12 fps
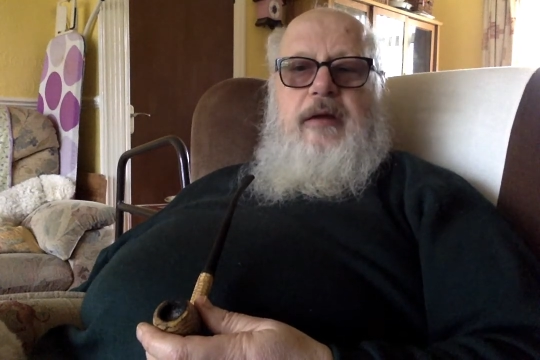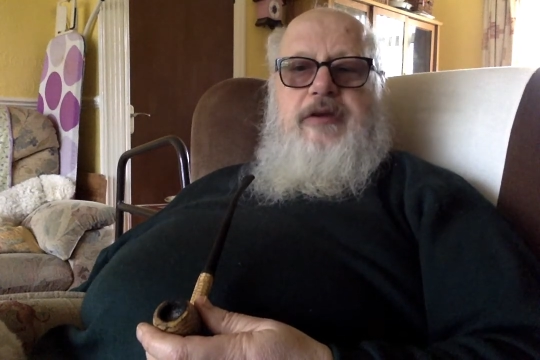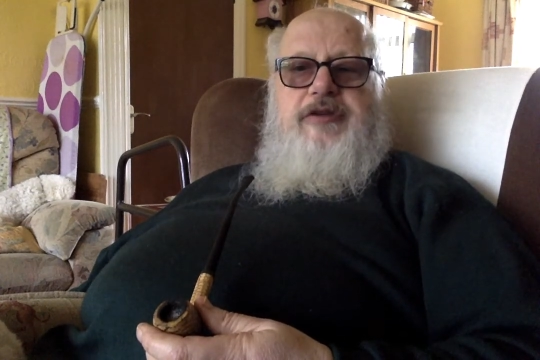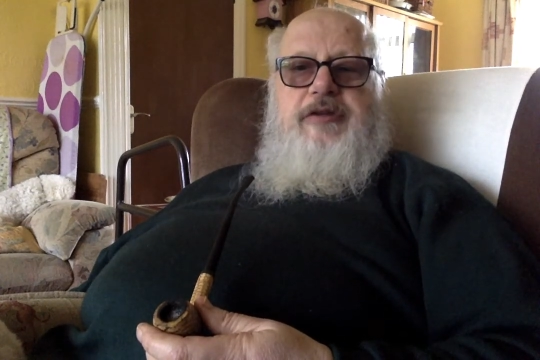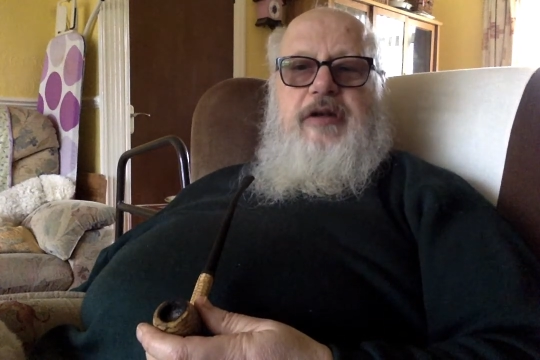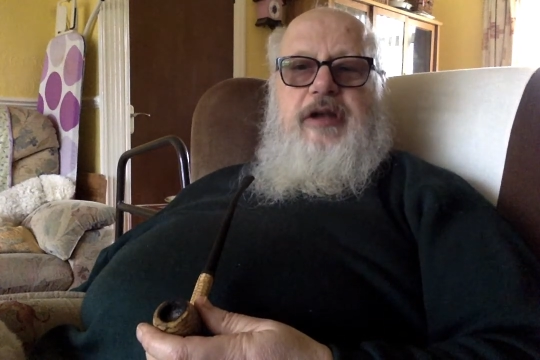
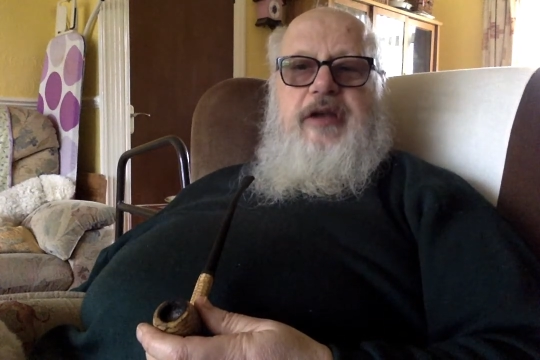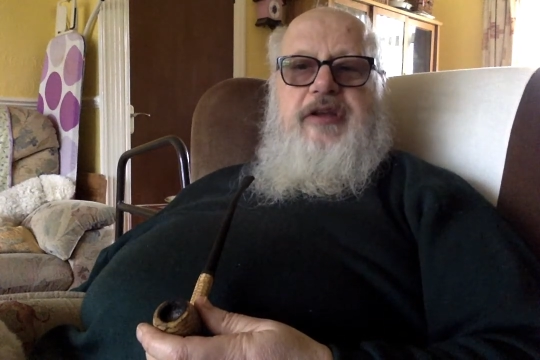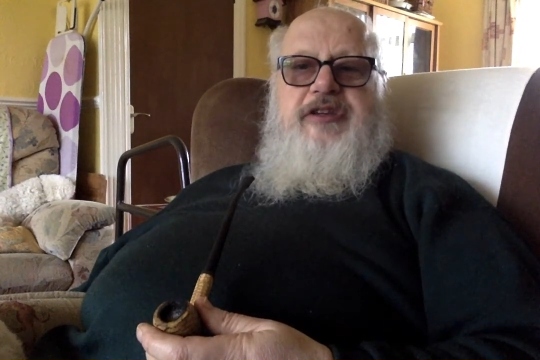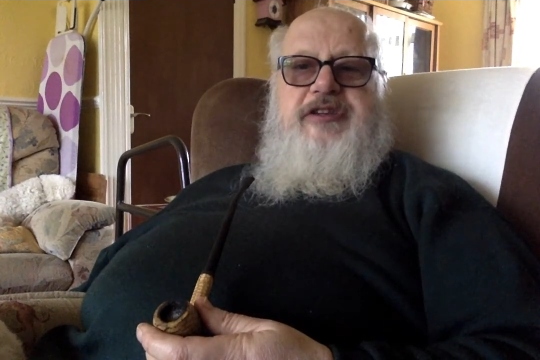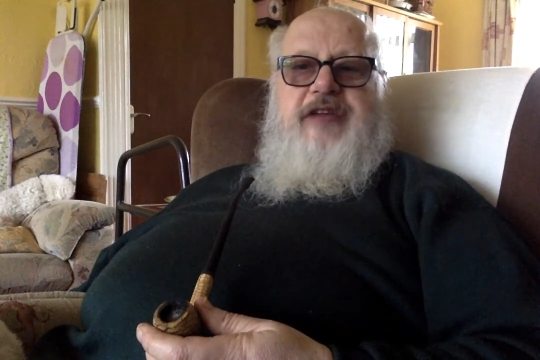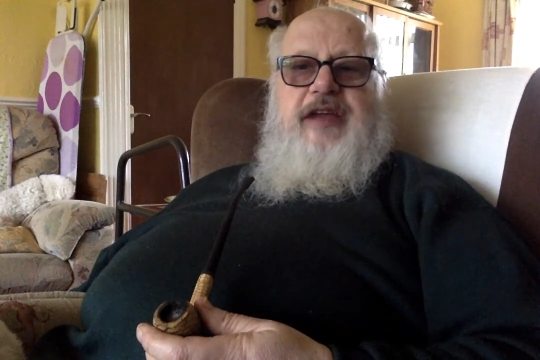So I'd like
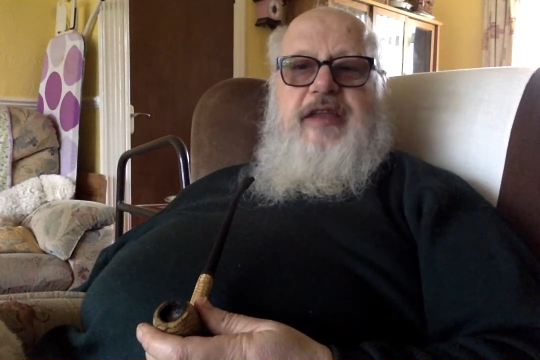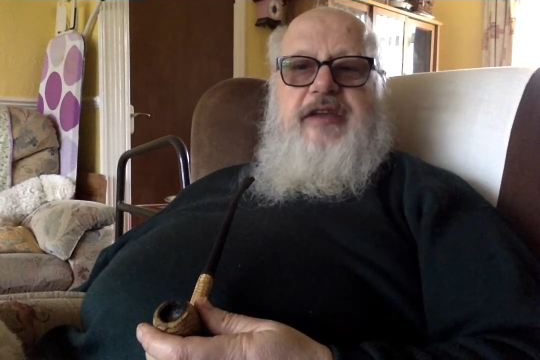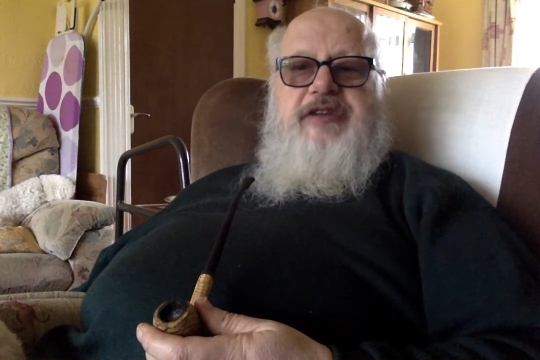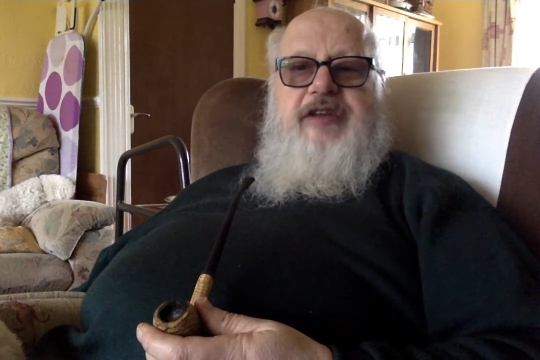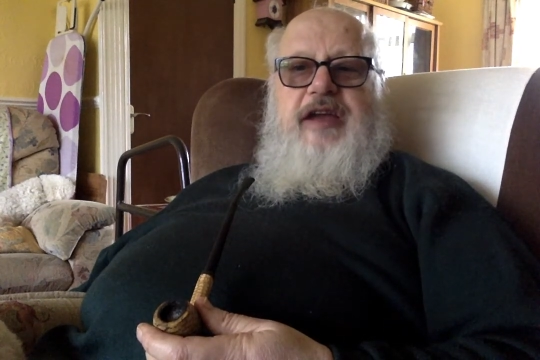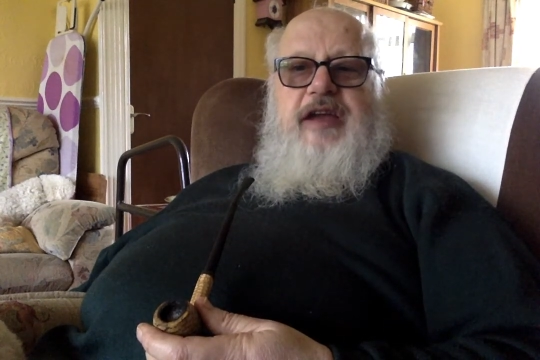to stay
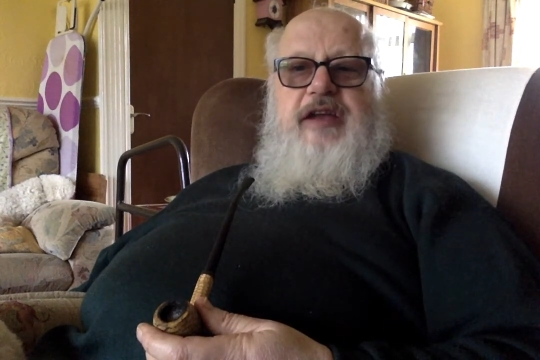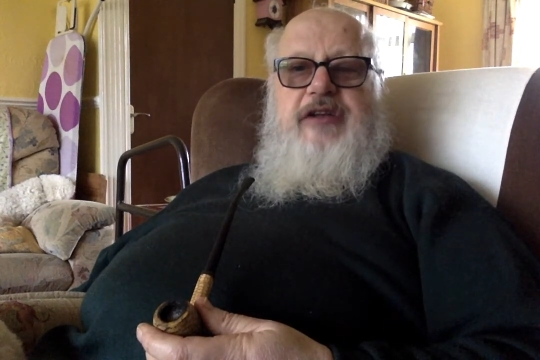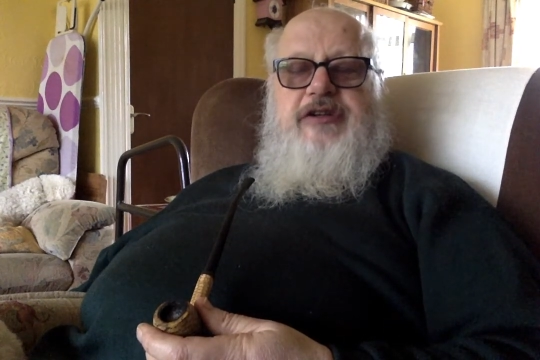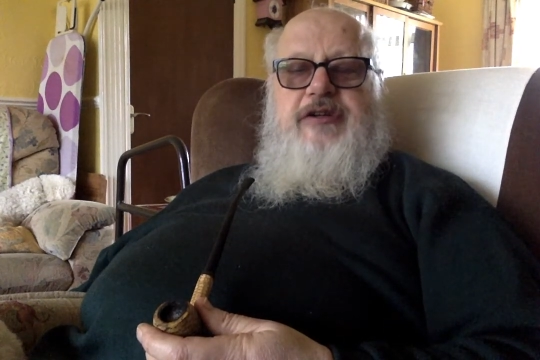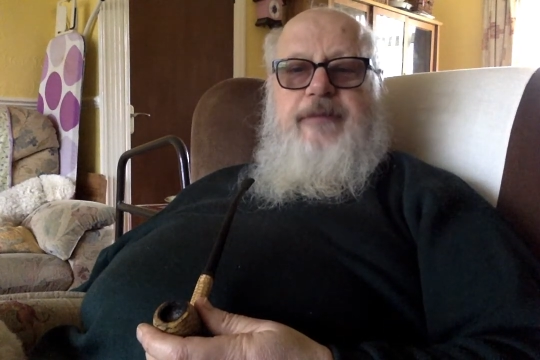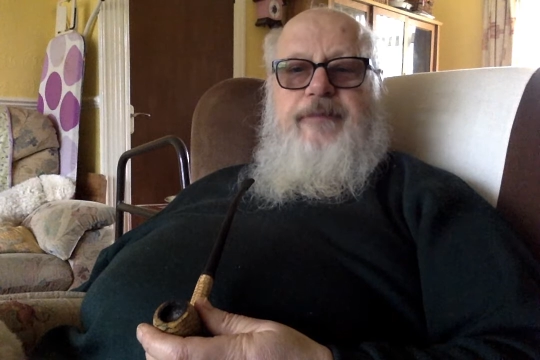this
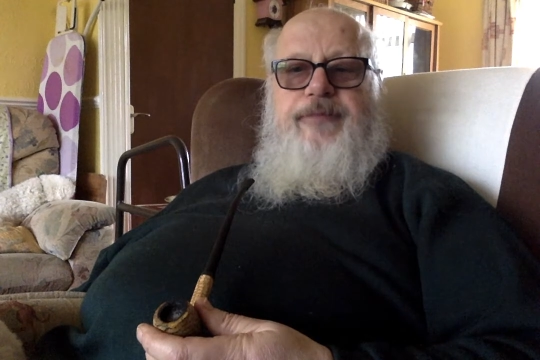age.